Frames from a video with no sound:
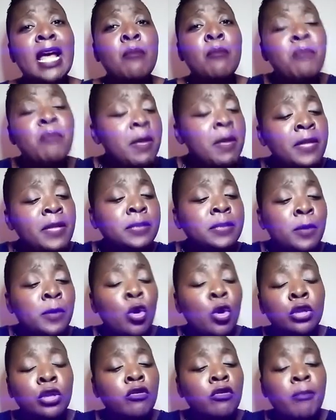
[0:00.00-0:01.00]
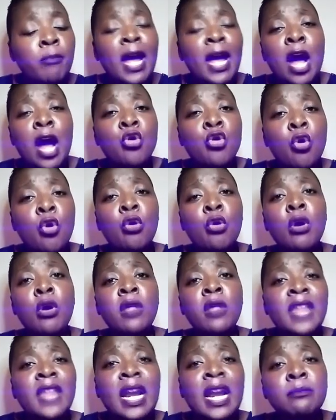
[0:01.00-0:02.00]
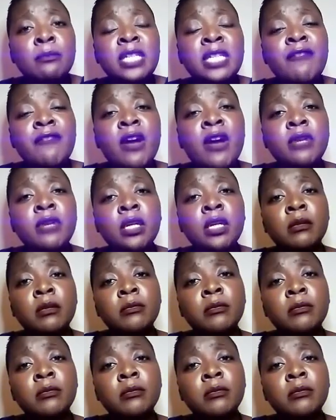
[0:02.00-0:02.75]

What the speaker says: maybe it's because of my uncle that I'm suffering.